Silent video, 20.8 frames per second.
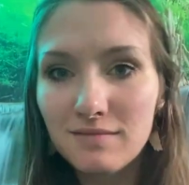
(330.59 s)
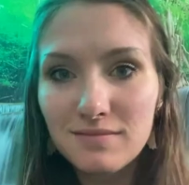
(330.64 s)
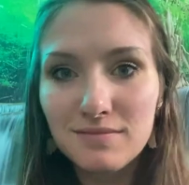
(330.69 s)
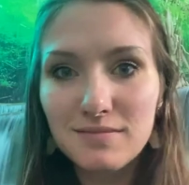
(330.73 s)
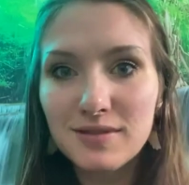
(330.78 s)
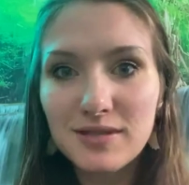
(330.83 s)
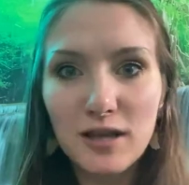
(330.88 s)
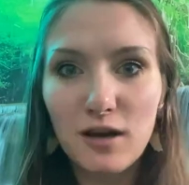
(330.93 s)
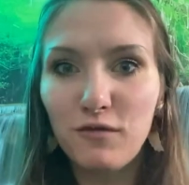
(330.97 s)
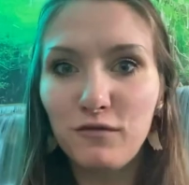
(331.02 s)

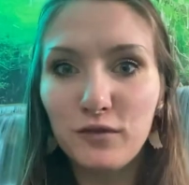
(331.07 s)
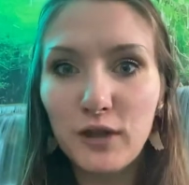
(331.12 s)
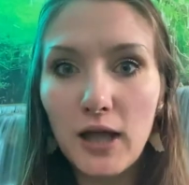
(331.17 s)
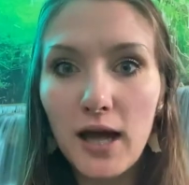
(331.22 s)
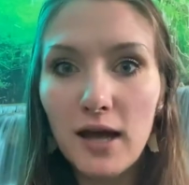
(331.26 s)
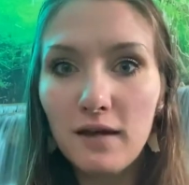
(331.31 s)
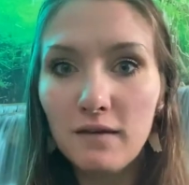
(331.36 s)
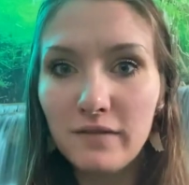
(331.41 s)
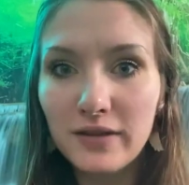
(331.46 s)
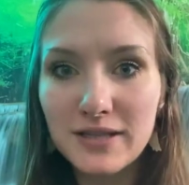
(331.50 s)

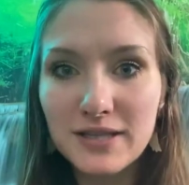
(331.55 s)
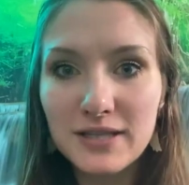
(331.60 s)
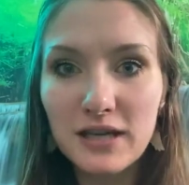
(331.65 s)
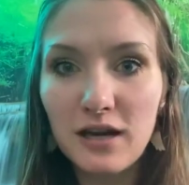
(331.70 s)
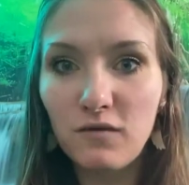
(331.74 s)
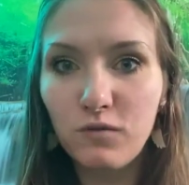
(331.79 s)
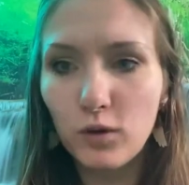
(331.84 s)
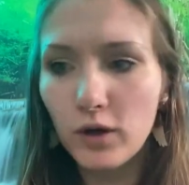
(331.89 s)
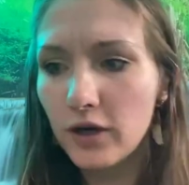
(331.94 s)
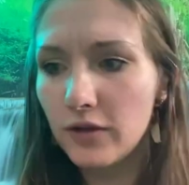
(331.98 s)
Self-love and
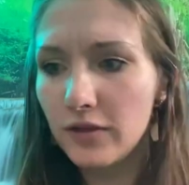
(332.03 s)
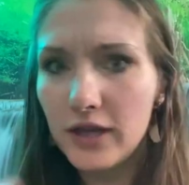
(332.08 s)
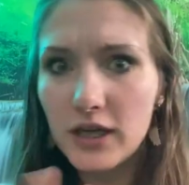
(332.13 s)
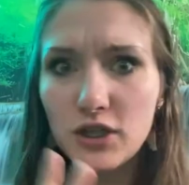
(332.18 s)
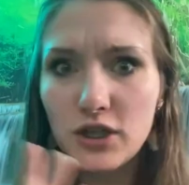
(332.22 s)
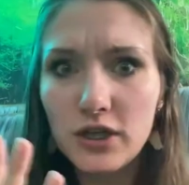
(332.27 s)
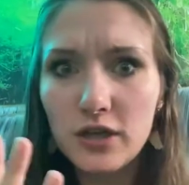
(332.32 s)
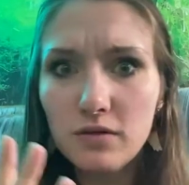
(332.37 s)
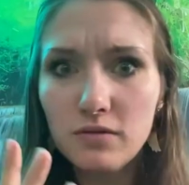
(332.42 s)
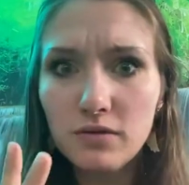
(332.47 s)
self-worth
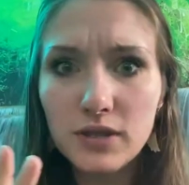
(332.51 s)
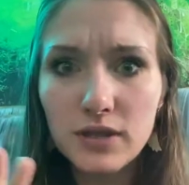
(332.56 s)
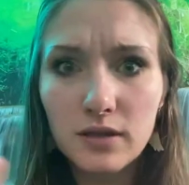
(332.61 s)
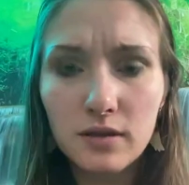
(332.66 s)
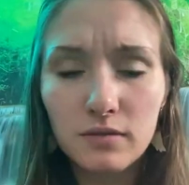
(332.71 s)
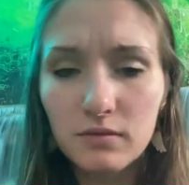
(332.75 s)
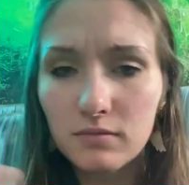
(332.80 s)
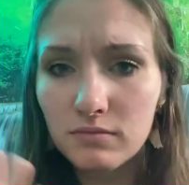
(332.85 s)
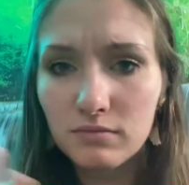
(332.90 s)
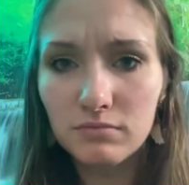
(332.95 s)
issues,
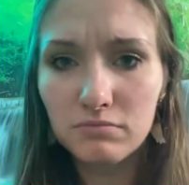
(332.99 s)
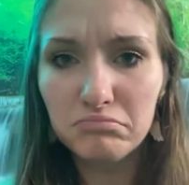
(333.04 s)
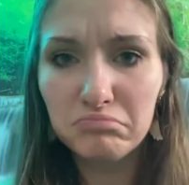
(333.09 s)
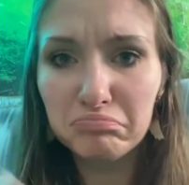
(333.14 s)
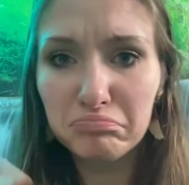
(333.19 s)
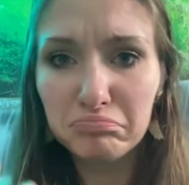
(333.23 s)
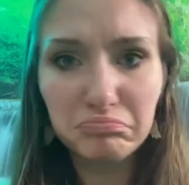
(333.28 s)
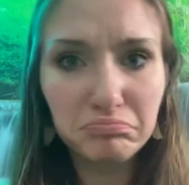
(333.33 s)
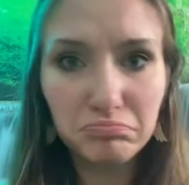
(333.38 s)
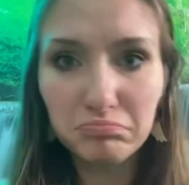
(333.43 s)

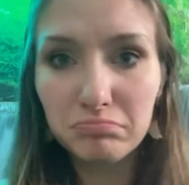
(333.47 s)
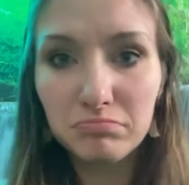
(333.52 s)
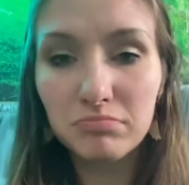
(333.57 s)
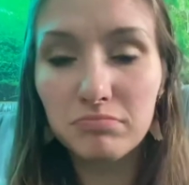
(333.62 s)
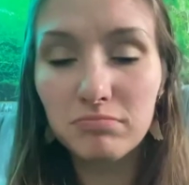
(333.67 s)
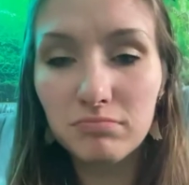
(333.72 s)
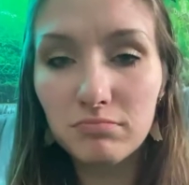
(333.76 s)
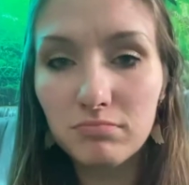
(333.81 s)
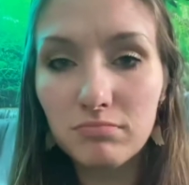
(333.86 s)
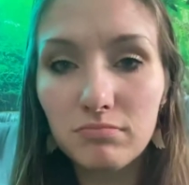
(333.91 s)

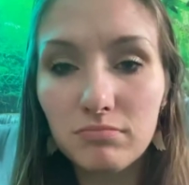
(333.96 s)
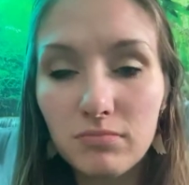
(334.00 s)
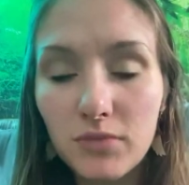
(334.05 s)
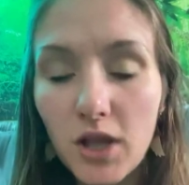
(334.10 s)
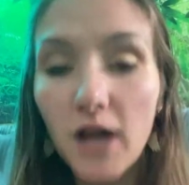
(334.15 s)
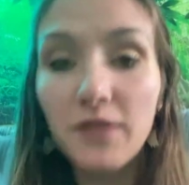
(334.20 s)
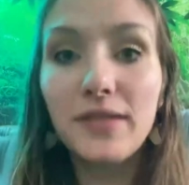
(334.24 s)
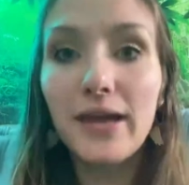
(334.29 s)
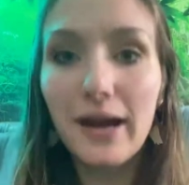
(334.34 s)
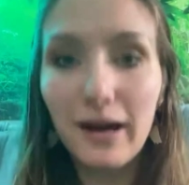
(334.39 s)

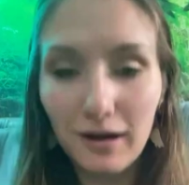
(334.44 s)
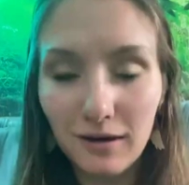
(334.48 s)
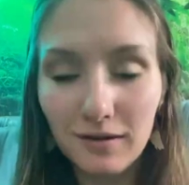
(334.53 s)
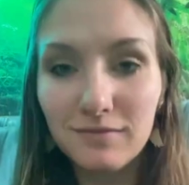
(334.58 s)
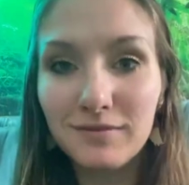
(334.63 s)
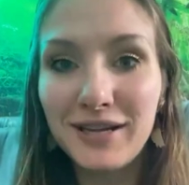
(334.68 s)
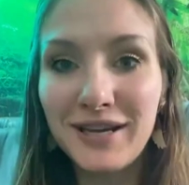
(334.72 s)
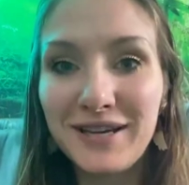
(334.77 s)
not there.